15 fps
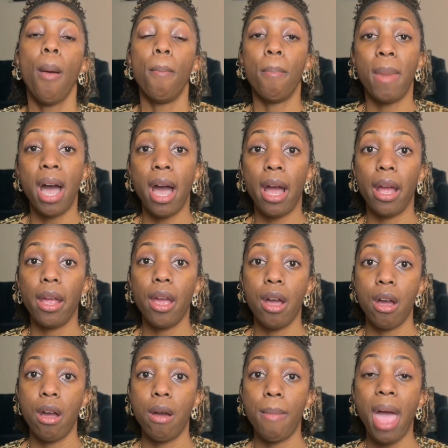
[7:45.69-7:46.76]
my
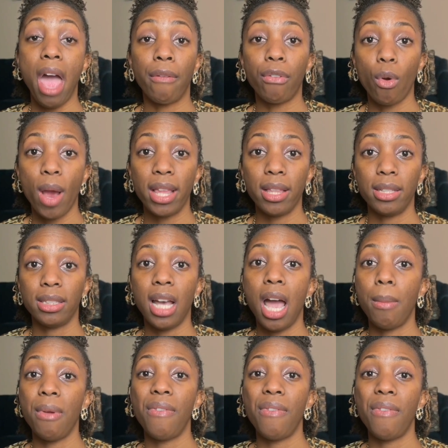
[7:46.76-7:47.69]
afro at the time.